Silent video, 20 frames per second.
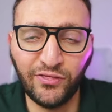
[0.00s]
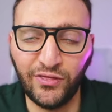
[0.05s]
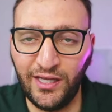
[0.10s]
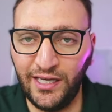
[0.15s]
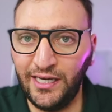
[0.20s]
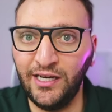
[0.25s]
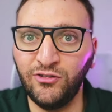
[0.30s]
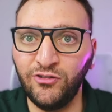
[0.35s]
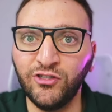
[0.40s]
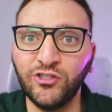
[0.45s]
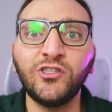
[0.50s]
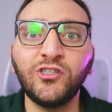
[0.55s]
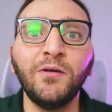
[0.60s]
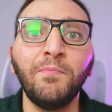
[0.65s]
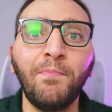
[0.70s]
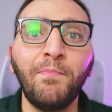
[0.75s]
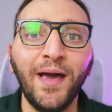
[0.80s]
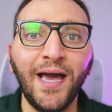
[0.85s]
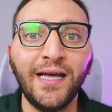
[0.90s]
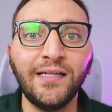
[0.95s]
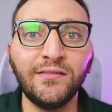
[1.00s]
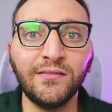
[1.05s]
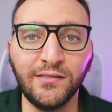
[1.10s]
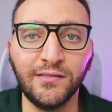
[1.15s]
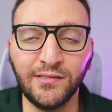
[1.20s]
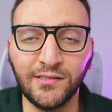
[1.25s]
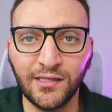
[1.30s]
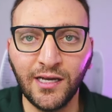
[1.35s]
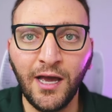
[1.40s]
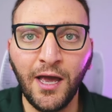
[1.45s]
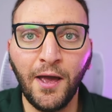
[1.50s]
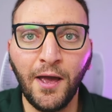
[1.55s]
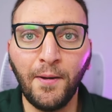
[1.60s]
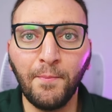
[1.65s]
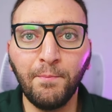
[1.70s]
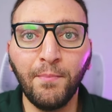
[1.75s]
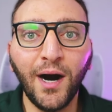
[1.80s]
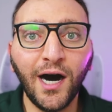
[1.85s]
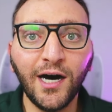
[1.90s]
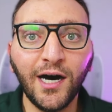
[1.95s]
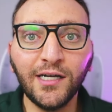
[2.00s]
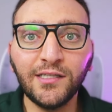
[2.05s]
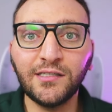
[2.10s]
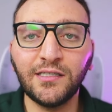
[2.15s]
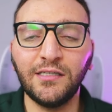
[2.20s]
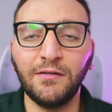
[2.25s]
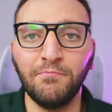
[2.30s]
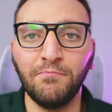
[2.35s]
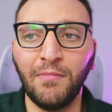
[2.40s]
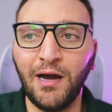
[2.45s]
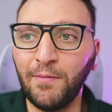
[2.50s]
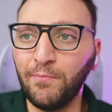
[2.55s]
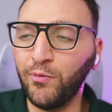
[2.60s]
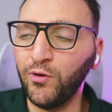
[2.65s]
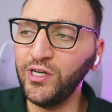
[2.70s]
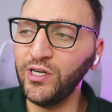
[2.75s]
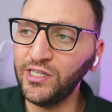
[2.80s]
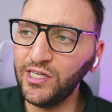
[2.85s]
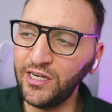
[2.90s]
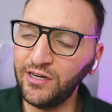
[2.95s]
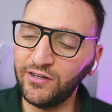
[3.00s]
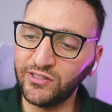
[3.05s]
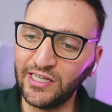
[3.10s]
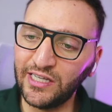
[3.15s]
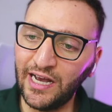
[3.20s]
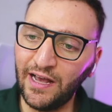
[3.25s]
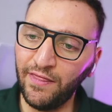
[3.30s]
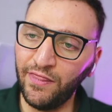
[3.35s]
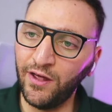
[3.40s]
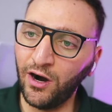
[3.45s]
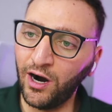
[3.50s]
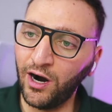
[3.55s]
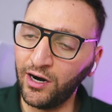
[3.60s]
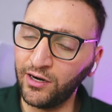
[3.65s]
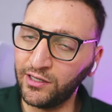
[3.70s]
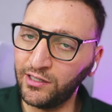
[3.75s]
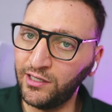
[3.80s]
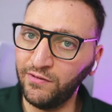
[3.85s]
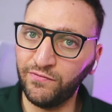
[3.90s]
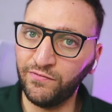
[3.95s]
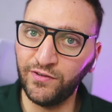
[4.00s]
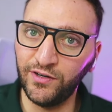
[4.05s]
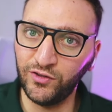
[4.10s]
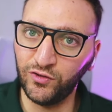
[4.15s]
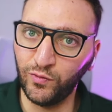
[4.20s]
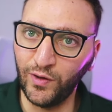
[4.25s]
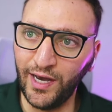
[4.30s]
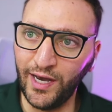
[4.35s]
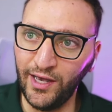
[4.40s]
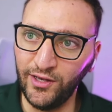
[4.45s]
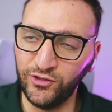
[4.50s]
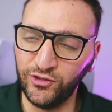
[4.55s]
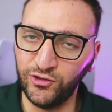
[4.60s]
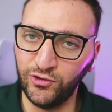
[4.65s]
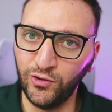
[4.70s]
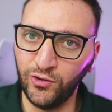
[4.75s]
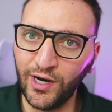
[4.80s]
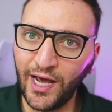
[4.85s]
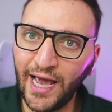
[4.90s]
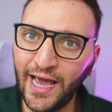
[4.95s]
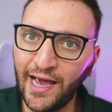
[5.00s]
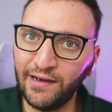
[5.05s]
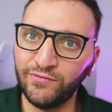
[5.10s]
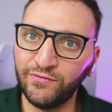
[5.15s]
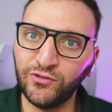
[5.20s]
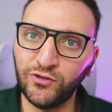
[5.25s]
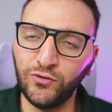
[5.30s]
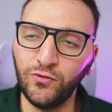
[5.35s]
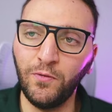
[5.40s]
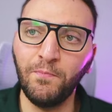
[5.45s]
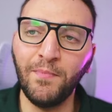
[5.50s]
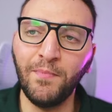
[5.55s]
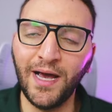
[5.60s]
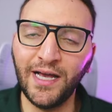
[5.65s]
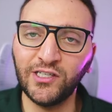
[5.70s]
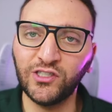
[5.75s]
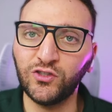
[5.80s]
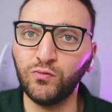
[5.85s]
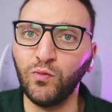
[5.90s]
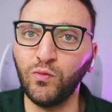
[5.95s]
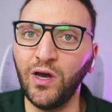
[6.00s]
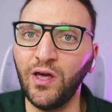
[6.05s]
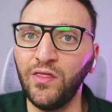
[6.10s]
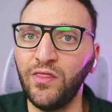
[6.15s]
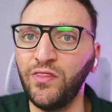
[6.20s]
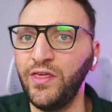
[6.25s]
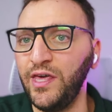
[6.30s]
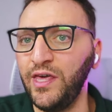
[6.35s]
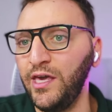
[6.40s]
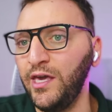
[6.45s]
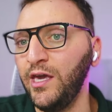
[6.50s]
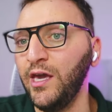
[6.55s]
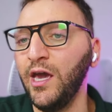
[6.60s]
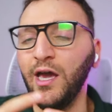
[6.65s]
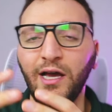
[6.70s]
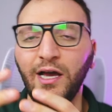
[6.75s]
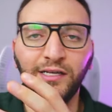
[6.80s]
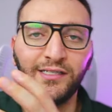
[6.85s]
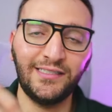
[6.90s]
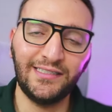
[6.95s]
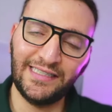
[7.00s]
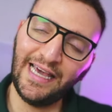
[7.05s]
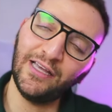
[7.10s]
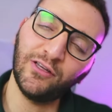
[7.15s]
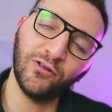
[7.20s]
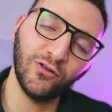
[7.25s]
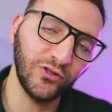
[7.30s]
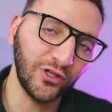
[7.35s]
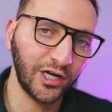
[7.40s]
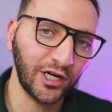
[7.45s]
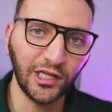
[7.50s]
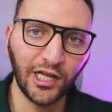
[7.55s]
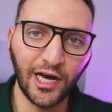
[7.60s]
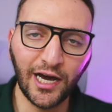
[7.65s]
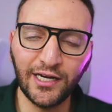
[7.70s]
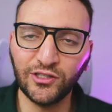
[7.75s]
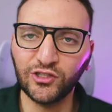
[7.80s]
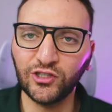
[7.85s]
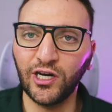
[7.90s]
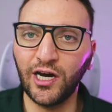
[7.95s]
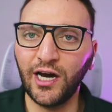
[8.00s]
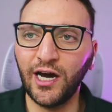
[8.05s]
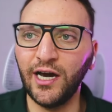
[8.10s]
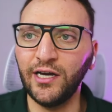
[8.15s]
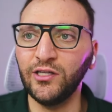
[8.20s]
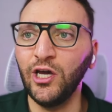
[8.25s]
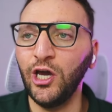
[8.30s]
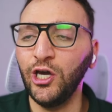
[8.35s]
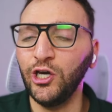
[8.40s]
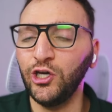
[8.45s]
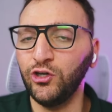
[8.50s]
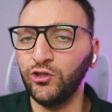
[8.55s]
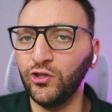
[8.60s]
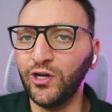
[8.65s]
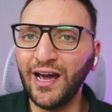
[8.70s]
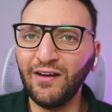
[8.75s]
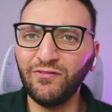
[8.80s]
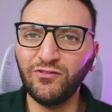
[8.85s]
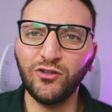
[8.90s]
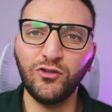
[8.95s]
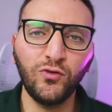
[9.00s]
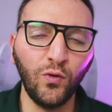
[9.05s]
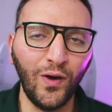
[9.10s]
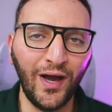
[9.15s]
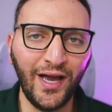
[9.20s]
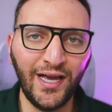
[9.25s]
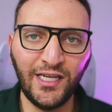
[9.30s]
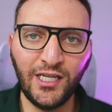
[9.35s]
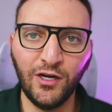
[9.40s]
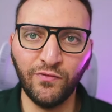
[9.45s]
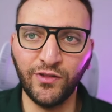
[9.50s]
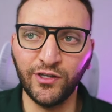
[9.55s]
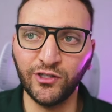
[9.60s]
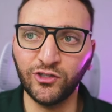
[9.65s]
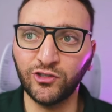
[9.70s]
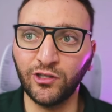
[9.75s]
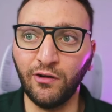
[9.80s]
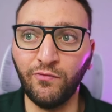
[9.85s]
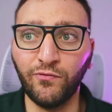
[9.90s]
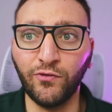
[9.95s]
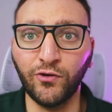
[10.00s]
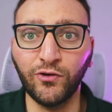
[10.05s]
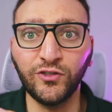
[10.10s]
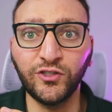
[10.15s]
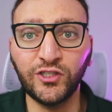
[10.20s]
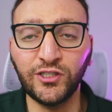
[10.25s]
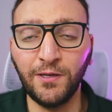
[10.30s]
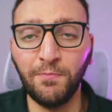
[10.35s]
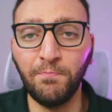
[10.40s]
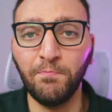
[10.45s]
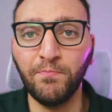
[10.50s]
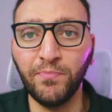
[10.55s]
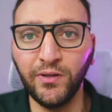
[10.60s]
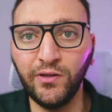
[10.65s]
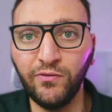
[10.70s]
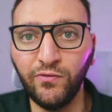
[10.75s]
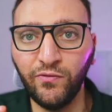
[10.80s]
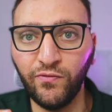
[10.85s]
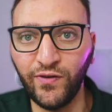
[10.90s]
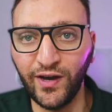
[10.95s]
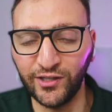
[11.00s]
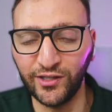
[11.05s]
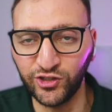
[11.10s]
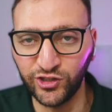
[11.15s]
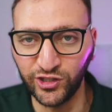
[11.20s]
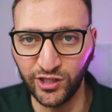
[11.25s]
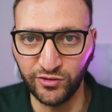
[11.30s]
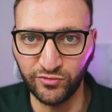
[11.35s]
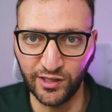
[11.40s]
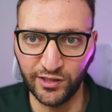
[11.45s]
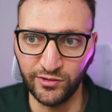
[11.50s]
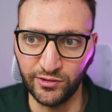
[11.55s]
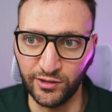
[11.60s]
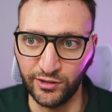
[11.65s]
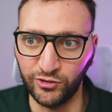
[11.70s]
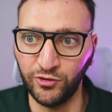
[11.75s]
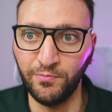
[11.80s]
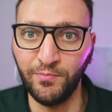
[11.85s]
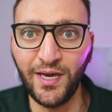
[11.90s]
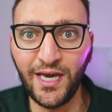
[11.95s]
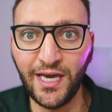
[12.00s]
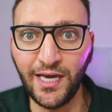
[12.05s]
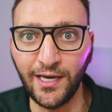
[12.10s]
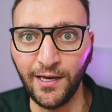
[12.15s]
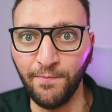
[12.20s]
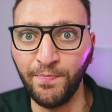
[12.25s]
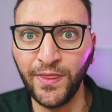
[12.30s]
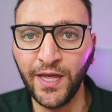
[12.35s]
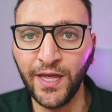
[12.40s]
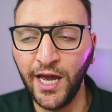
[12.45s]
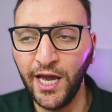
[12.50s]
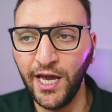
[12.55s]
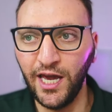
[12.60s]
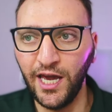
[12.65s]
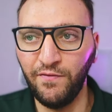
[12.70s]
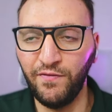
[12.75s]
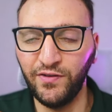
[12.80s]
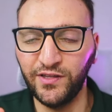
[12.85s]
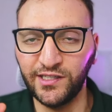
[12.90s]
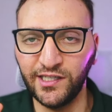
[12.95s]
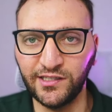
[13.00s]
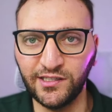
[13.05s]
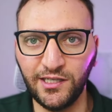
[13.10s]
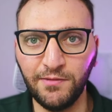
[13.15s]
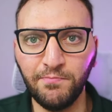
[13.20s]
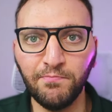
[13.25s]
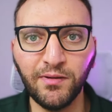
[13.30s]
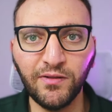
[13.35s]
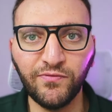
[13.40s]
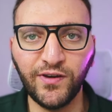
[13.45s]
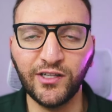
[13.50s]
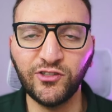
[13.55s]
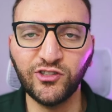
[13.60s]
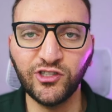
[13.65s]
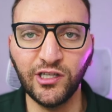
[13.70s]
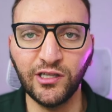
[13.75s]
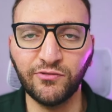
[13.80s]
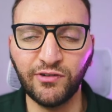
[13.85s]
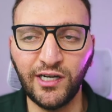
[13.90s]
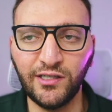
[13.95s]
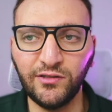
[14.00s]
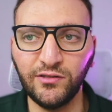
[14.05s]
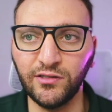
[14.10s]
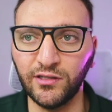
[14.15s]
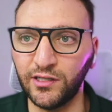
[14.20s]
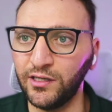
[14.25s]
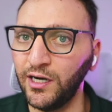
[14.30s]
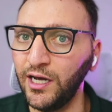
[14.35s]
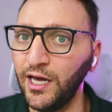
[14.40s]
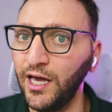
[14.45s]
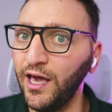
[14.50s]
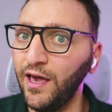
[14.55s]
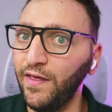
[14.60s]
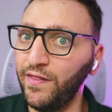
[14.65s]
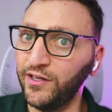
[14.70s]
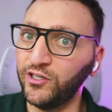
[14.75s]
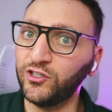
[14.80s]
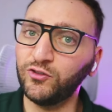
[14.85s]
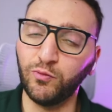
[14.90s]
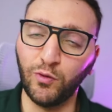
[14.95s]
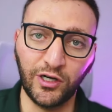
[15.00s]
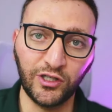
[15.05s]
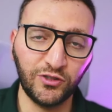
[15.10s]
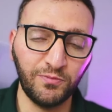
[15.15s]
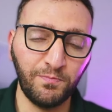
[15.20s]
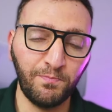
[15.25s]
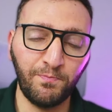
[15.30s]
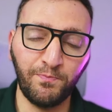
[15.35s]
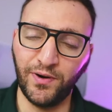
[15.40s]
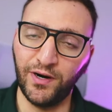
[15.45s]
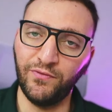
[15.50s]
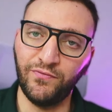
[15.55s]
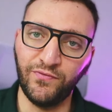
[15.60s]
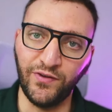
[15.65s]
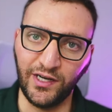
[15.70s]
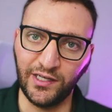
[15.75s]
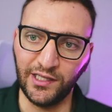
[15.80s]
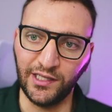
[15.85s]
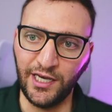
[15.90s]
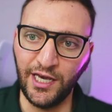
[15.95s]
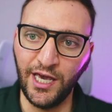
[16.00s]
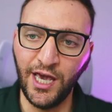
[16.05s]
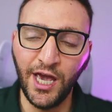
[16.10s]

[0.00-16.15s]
thing. It just depends. But my point here is that there are different ways. You don't have to mess with the state on the client side. You don't have to do any of this stuff for simple fetch and render. To me, if it's a simple fetch and render, this works perfectly.